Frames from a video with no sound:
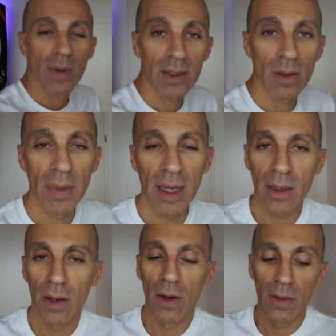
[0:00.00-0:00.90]
Welcome back
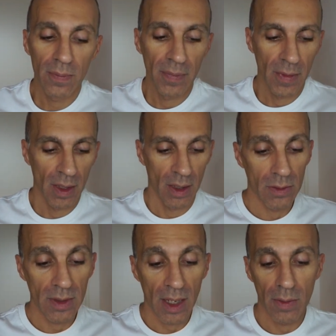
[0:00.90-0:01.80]
all.
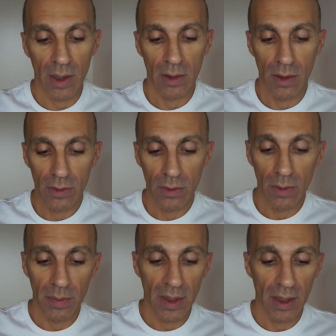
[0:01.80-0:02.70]
Today we are going to
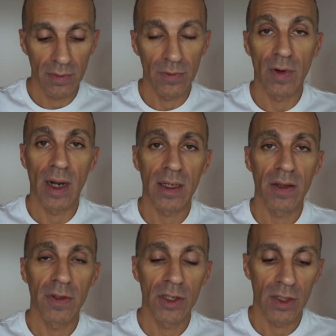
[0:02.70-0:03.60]
compare the running
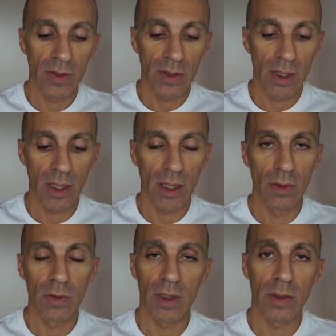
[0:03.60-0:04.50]
efficiency
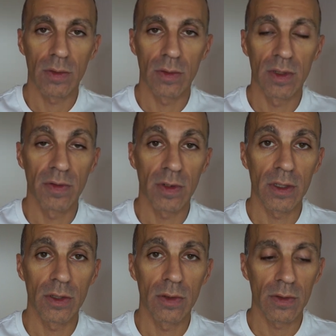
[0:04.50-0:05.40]
using two
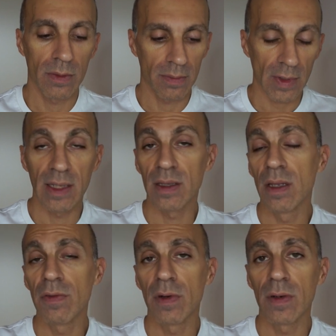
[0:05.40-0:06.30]
different shoes at
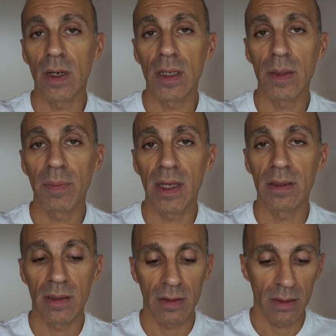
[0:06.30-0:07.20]
different running
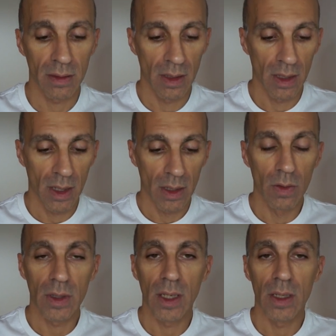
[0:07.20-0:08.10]
paces,
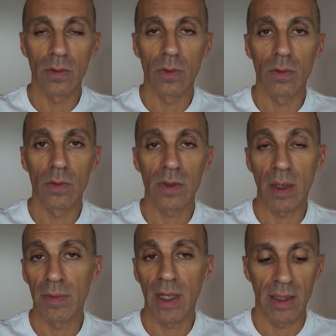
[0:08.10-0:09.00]
looking into
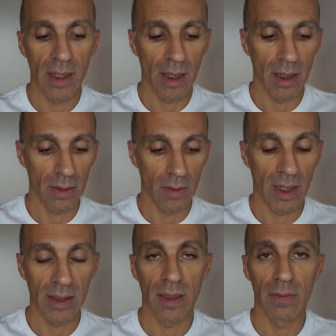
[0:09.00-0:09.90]
some data
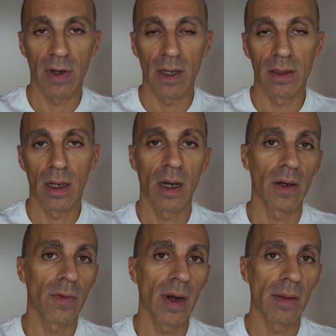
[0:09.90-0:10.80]
collected by the
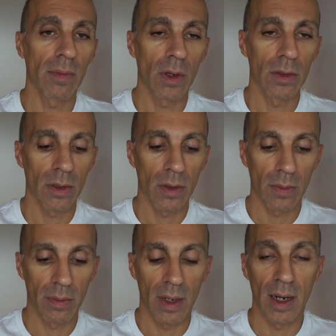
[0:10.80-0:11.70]
heart rate monitor
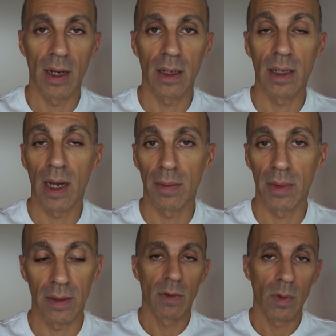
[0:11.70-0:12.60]
by
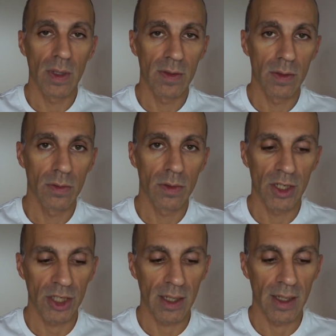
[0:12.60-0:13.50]
Garmin. For who is new to
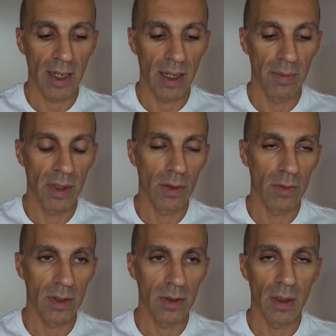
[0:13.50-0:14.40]
the channel, I've been
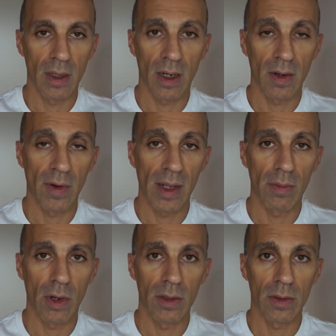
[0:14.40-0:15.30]
using the heart rate
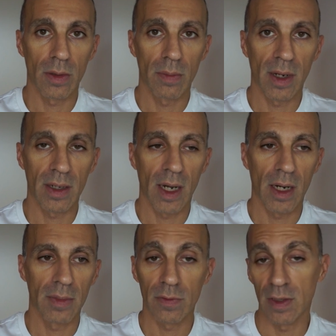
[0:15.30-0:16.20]
monitor by
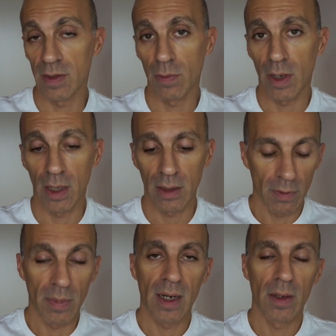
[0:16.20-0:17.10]
Garmin since a while.
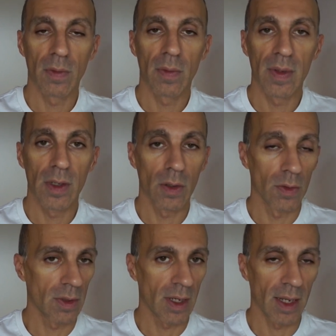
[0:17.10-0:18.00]
For my review video,
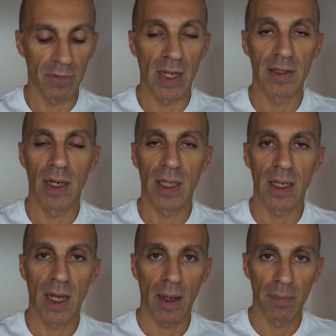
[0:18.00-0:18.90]
you can find the link
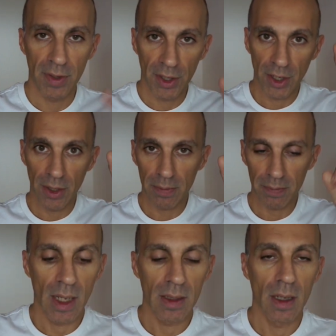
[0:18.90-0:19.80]
up here.
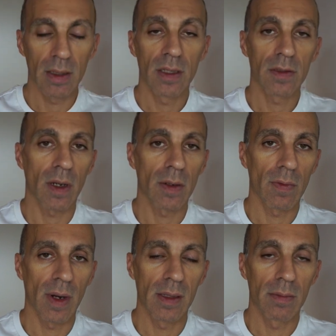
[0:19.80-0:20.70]
And this
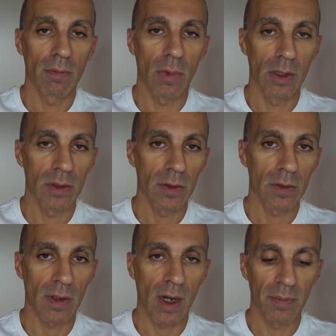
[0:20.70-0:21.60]
heart rate monitor
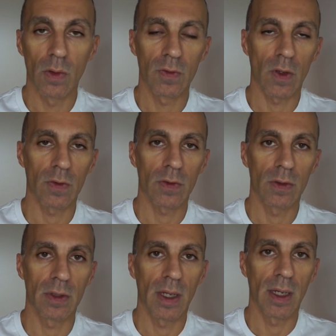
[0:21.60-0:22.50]
strap includes
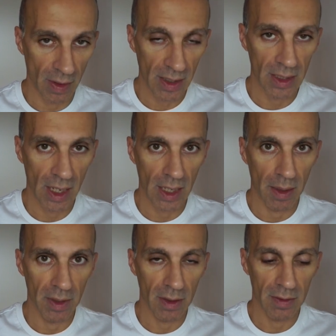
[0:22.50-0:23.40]
also the running
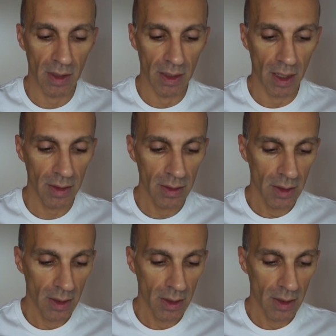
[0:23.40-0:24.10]
dynamics data.